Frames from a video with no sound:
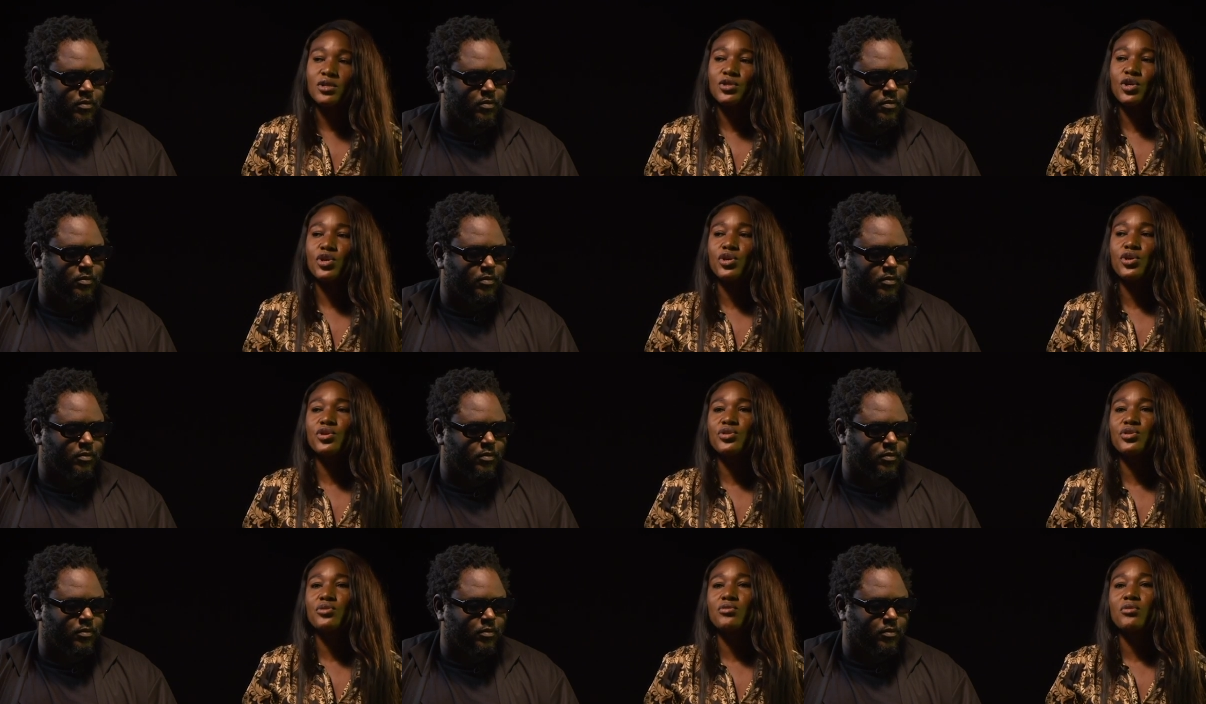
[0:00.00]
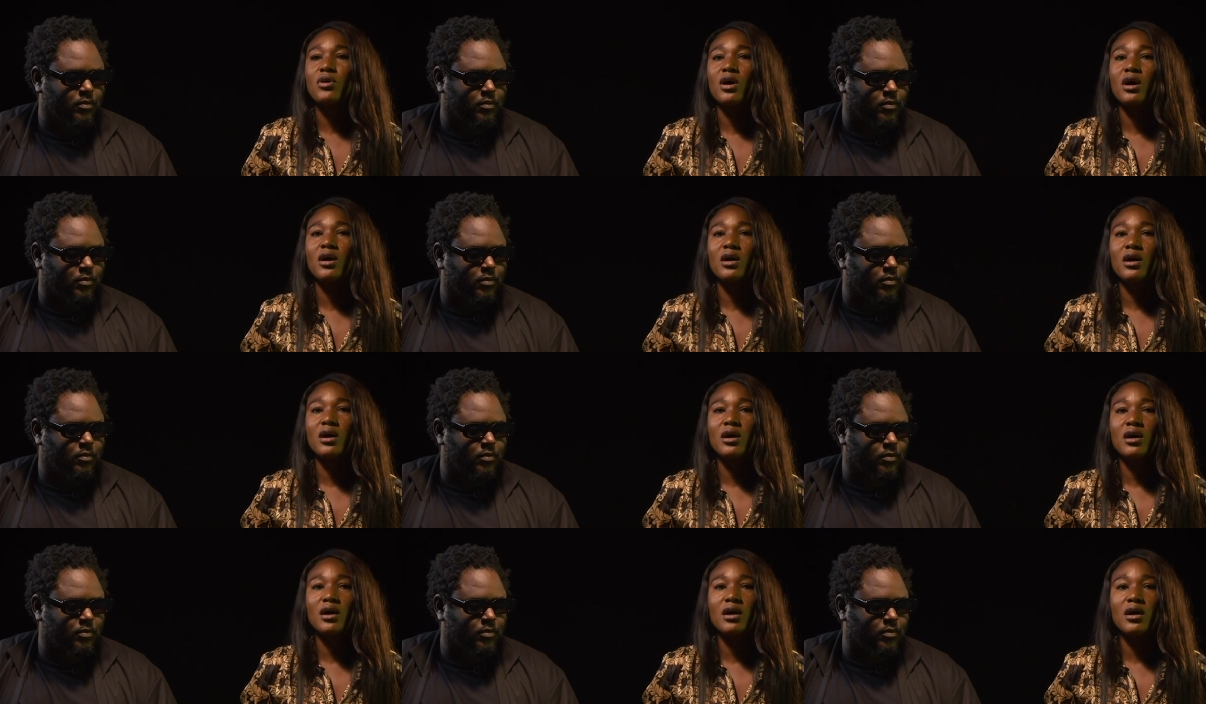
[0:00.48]
Speaker 1: So you know,
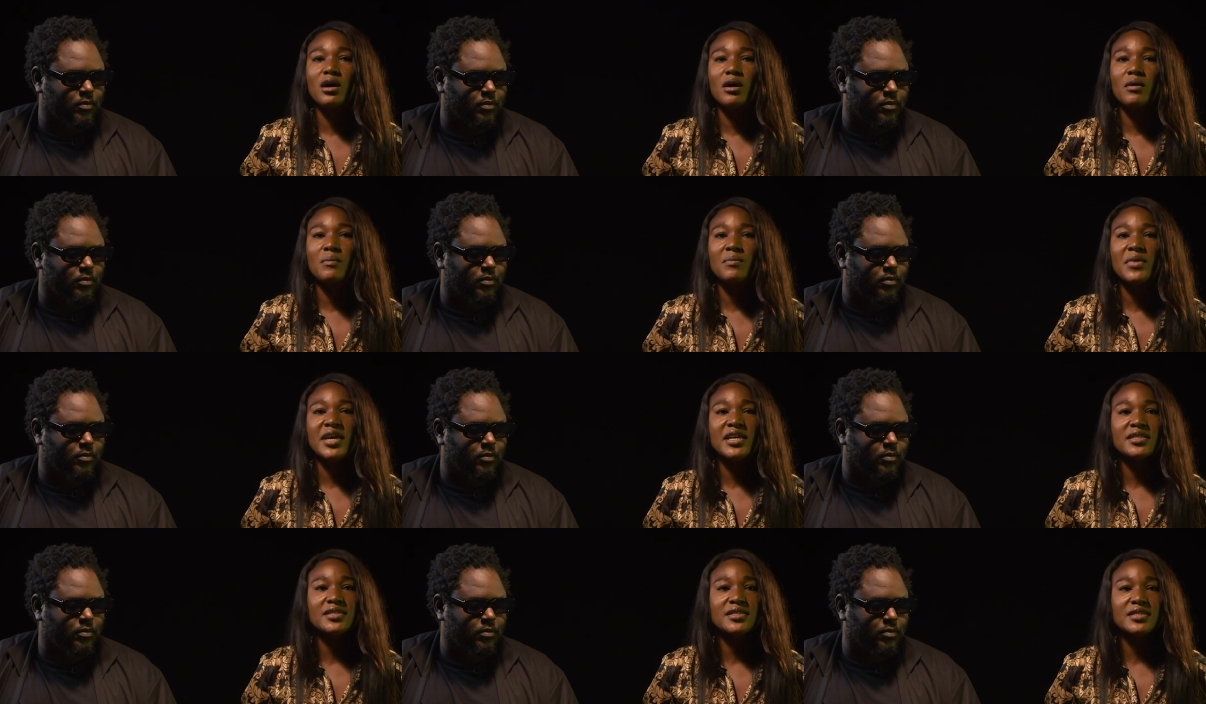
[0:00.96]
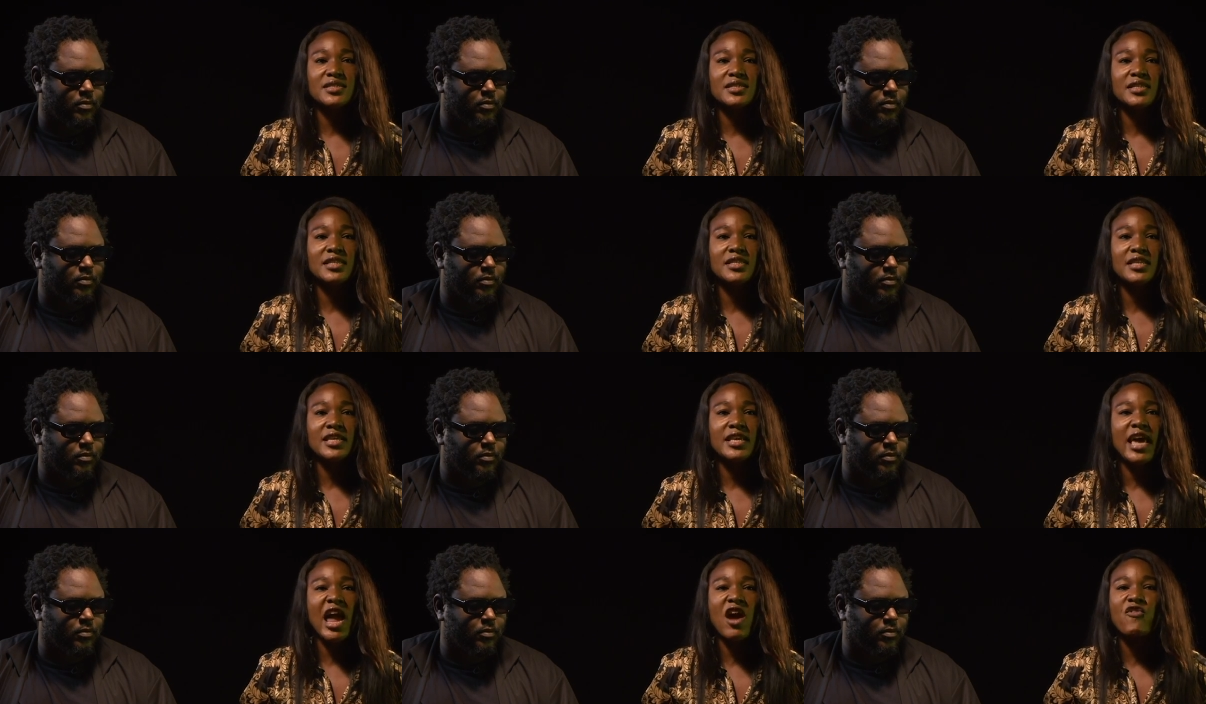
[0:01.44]
um, it's
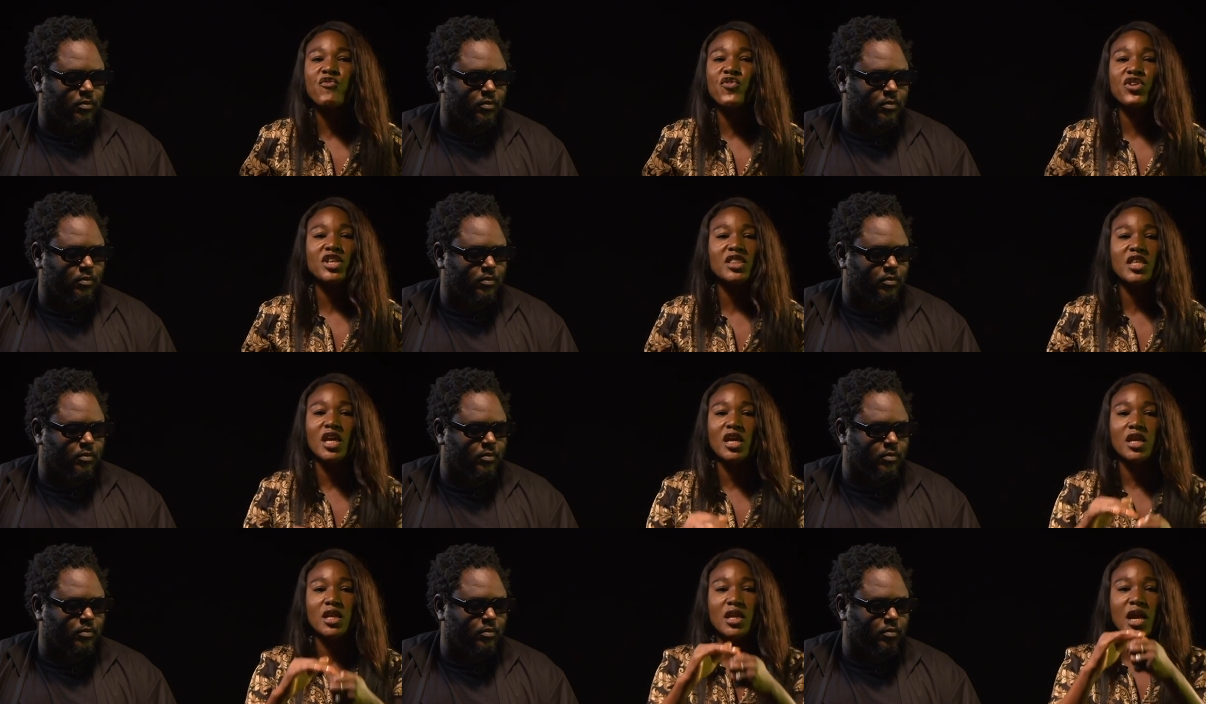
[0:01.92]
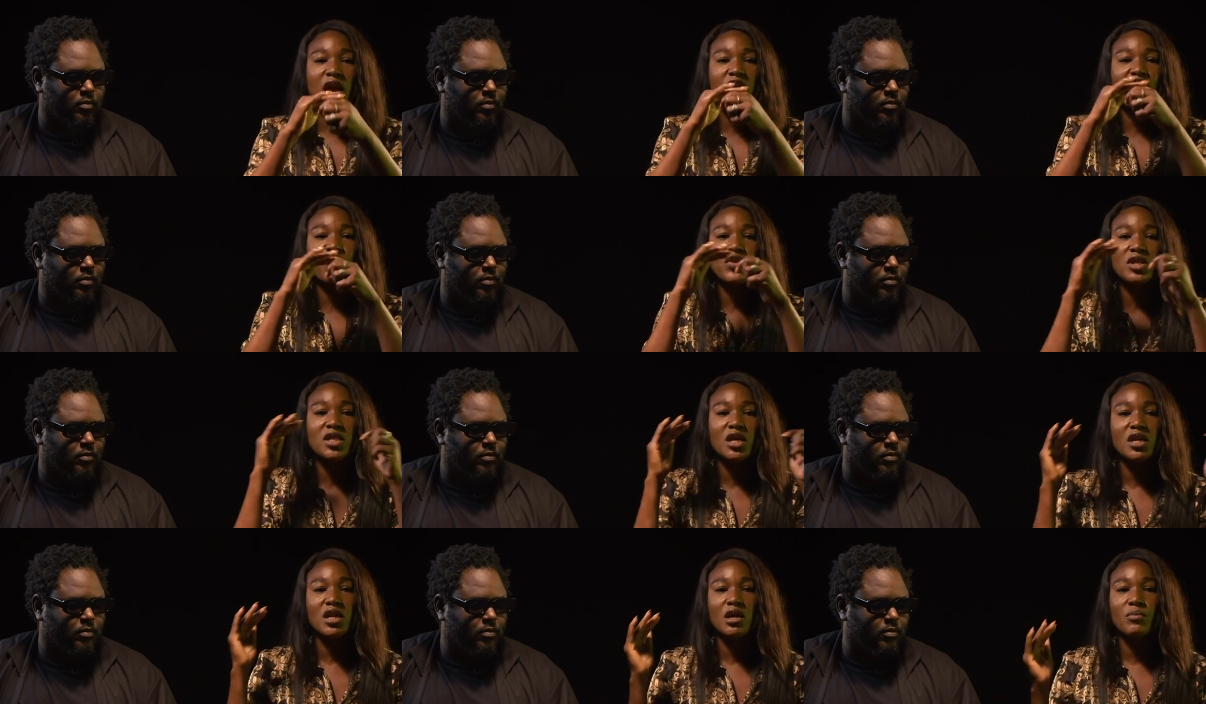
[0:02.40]
everything.
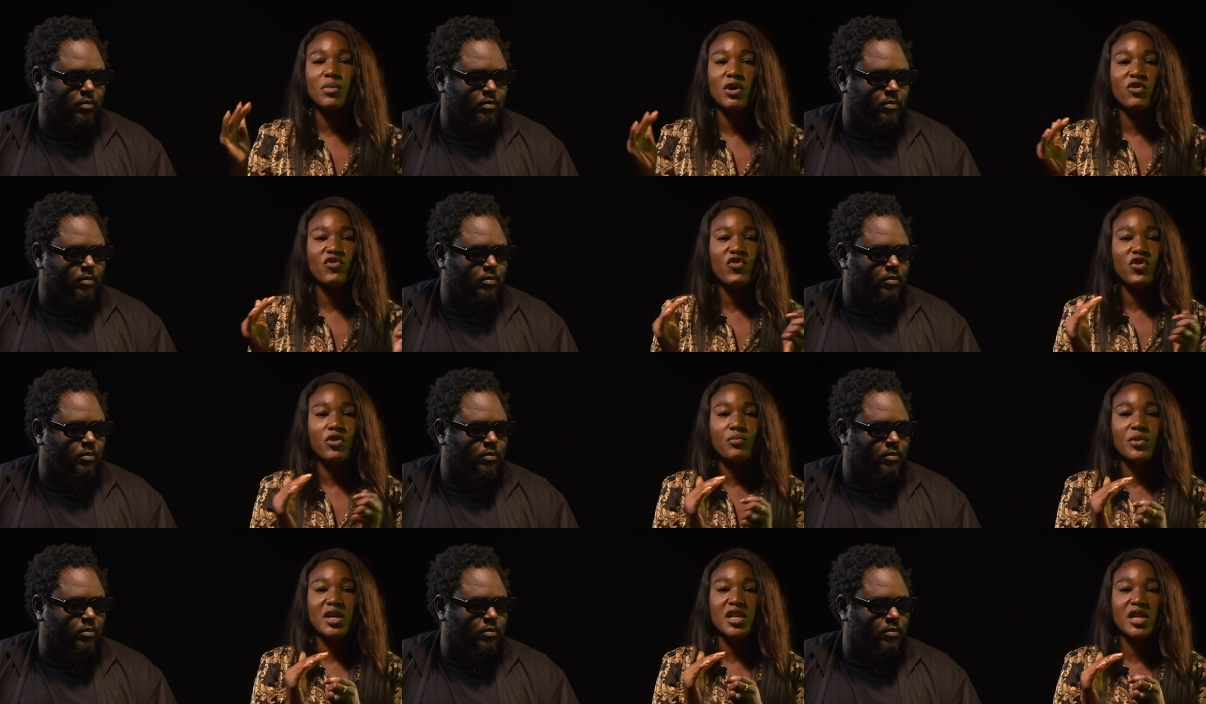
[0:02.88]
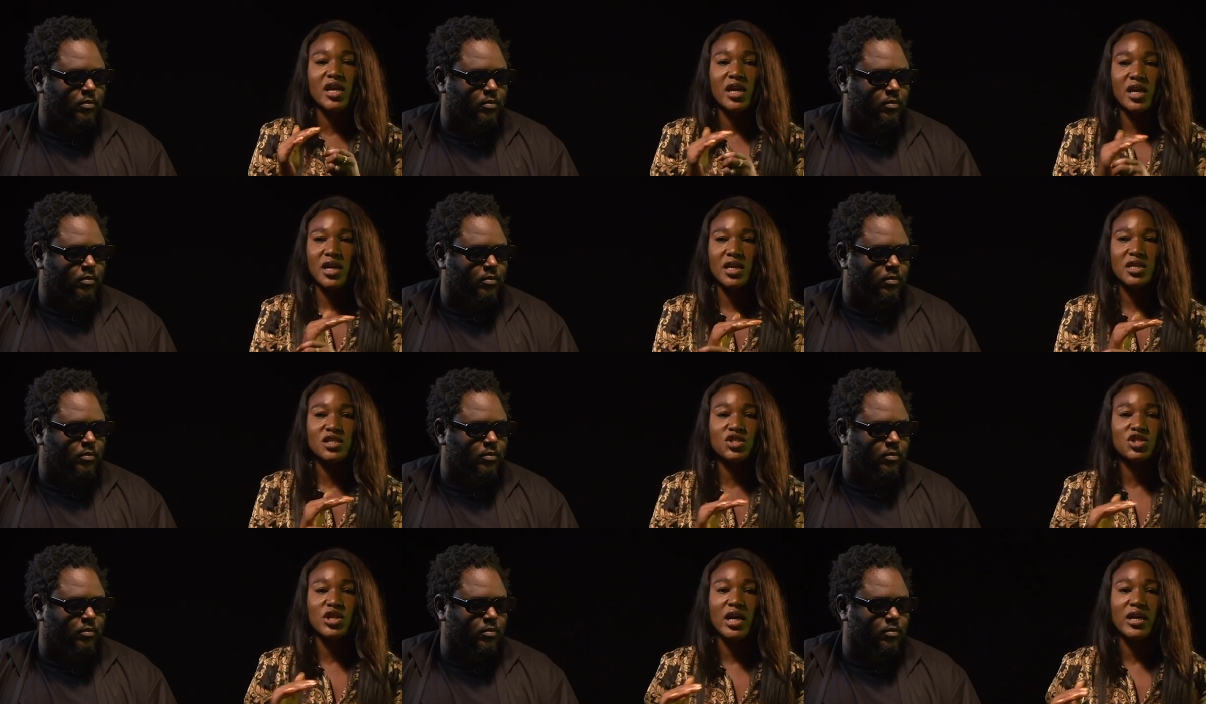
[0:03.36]
Everything about filming here is